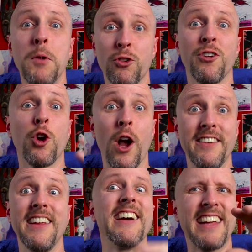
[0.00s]
emotion or
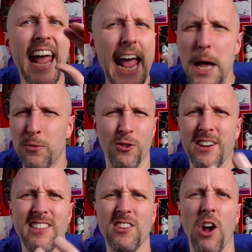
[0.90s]
idea captured
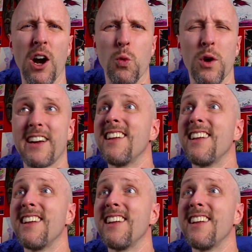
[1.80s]
in this artwork.